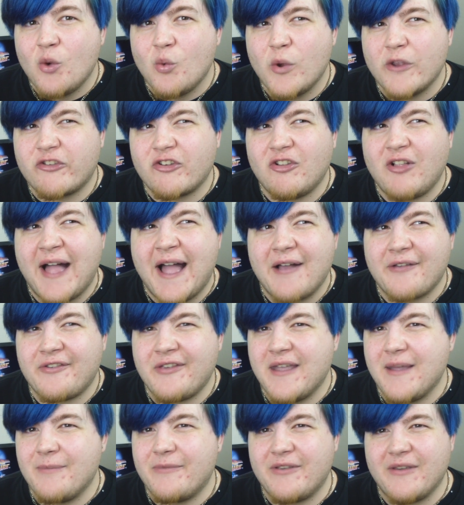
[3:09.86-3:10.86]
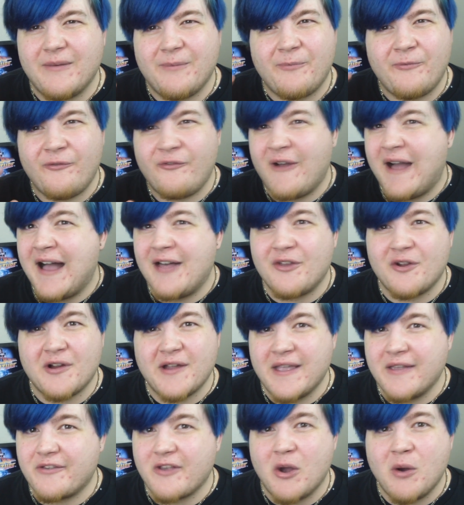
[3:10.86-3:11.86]
which allows him to father
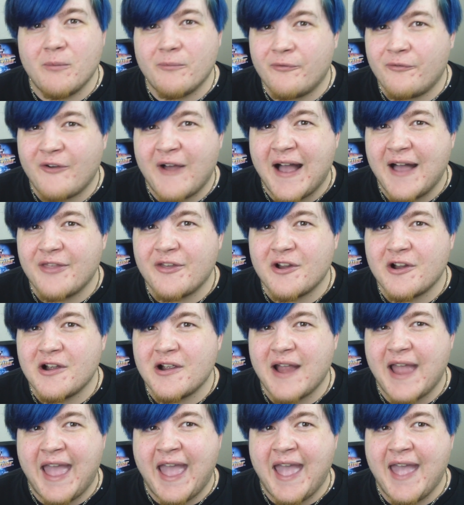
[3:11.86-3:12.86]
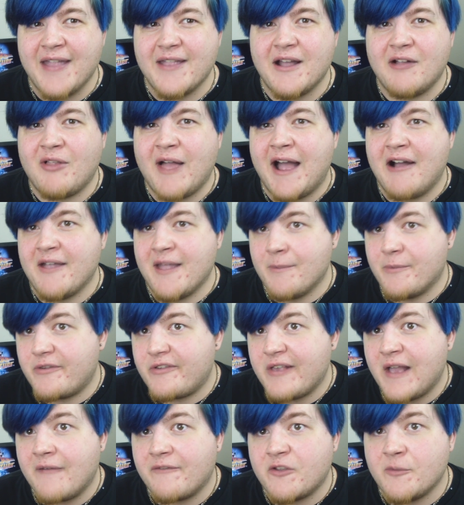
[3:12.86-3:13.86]
his own father and allow
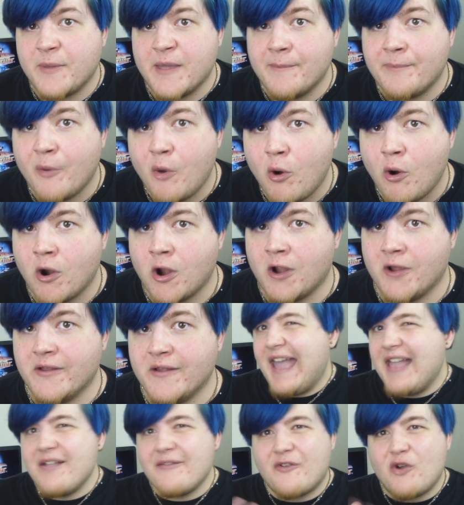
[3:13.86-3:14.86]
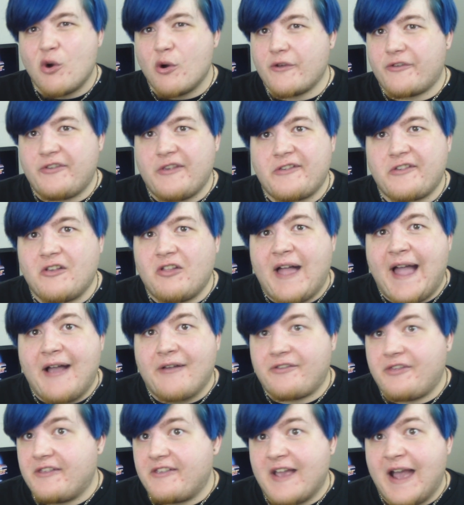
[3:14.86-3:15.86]
himself to be born. And of course, this
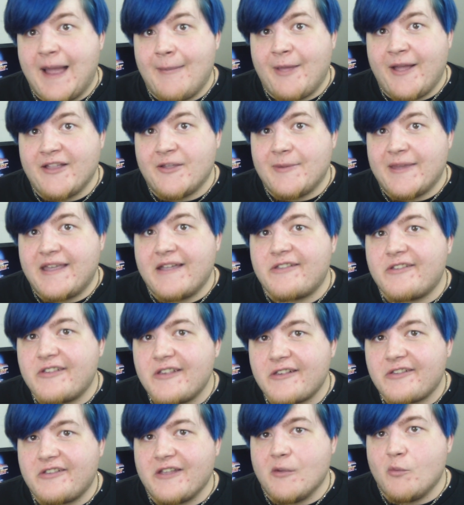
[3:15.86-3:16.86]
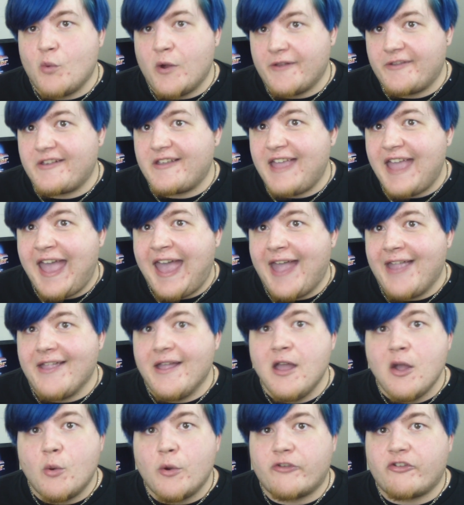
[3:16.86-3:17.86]
allows the timeline to be consistent once
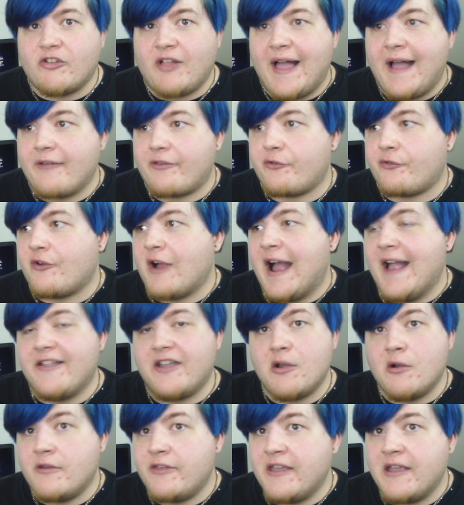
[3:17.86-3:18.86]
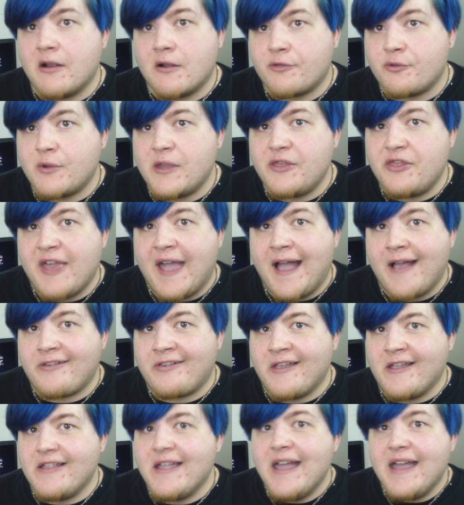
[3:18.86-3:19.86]
again, which allows Fry to go to the year
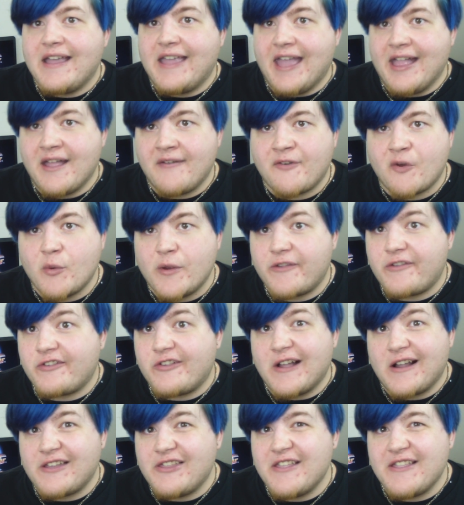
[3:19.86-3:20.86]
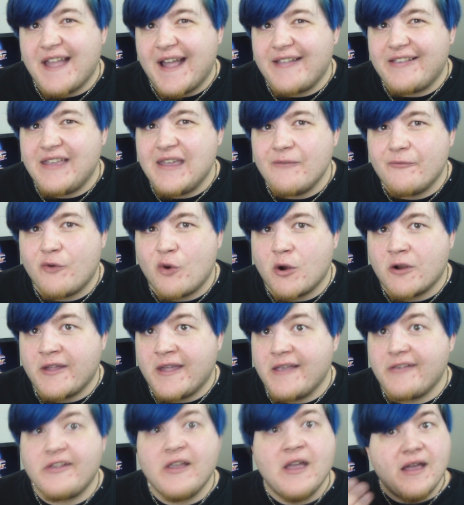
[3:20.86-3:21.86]
3000, get everyone stuck in the
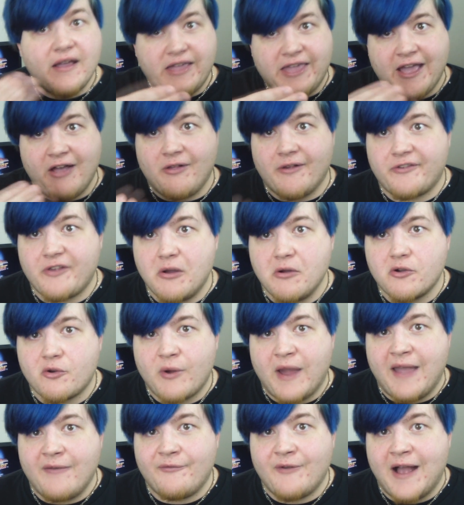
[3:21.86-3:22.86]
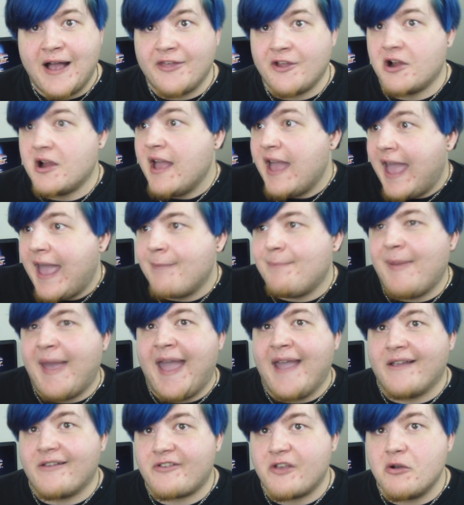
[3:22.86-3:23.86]
1940s, kill his own grandfather, and
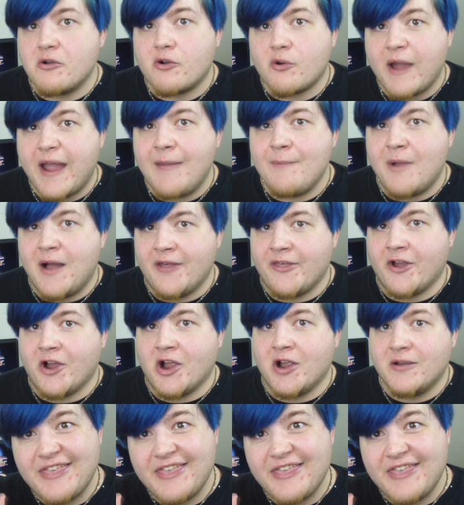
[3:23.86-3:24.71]
bang his own grandmother.